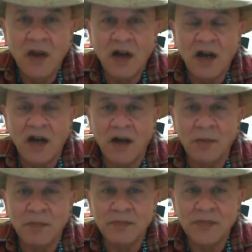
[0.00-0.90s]

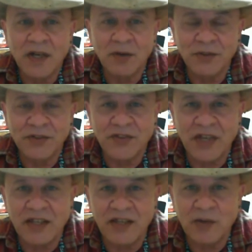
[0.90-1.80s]
um, I will
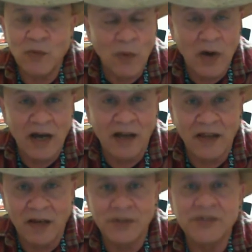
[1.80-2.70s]
say that while
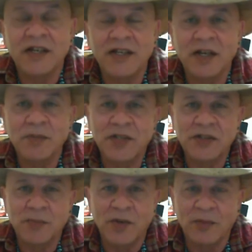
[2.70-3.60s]
I was setting up the
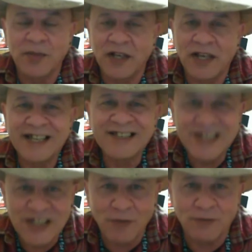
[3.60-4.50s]
experiment, I had
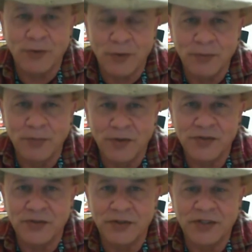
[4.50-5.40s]
several
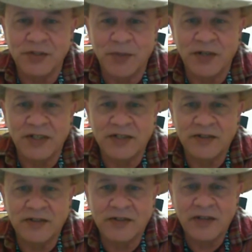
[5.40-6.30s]
personal
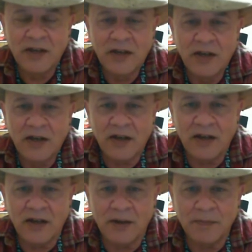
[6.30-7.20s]
experiences,
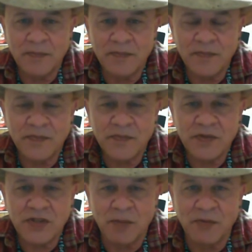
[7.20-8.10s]
um,
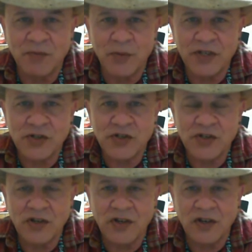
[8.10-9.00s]
some of
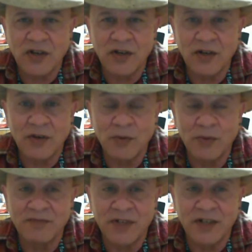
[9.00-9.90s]
which uh,
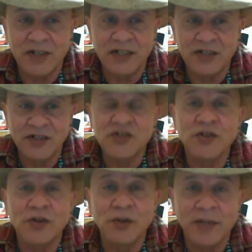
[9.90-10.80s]
were very
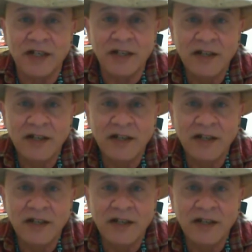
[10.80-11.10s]
disturbing.